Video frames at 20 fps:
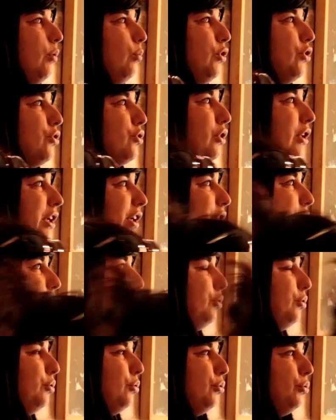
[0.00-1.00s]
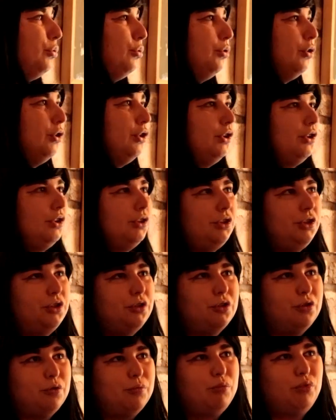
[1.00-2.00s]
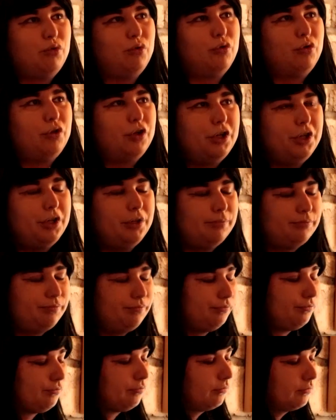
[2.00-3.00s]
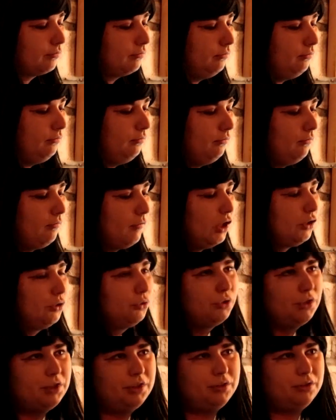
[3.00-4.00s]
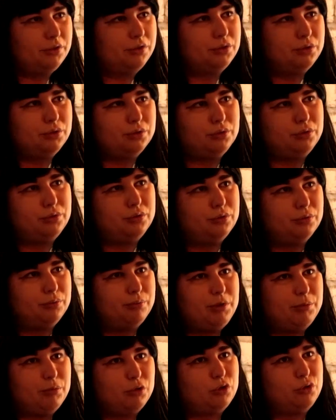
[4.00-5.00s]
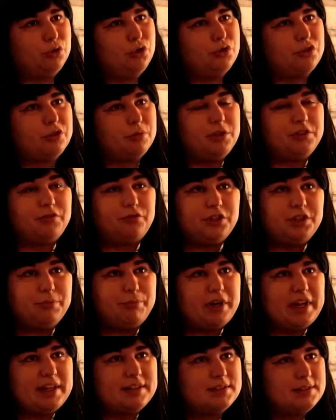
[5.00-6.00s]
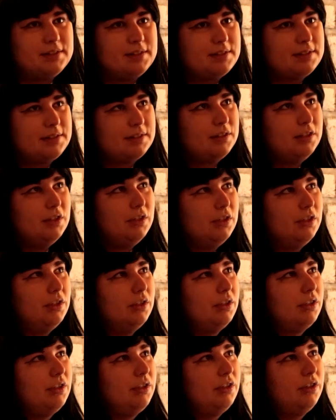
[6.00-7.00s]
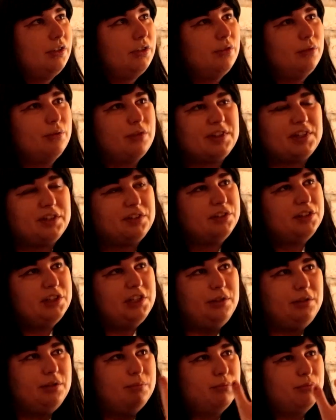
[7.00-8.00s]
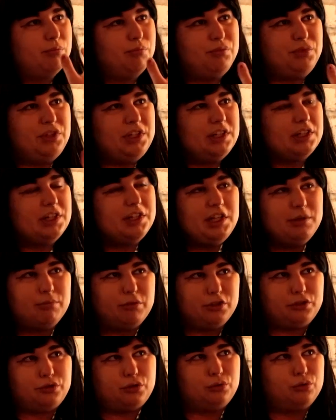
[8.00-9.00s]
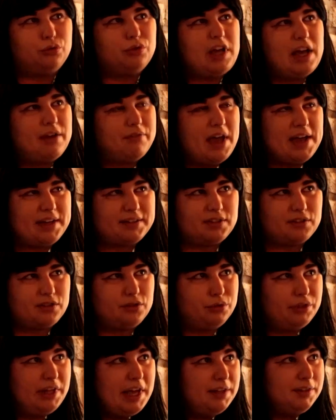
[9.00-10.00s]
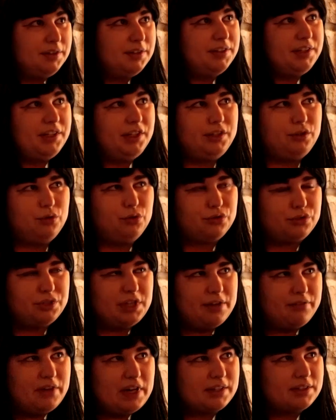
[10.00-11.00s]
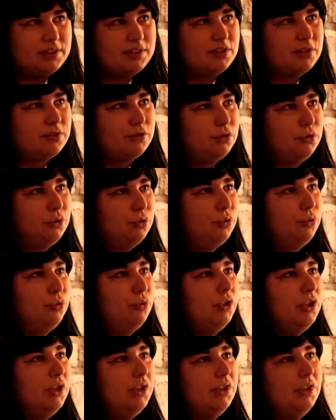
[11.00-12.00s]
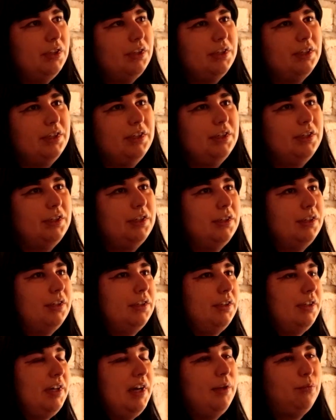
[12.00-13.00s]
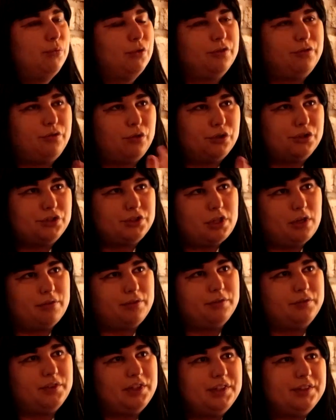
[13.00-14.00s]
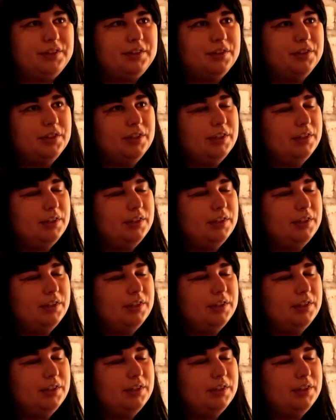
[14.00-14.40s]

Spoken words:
which led to, poor, to people who used to be free peasants suddenly being unable to have access to land that they used to have access to, and were forced off of it,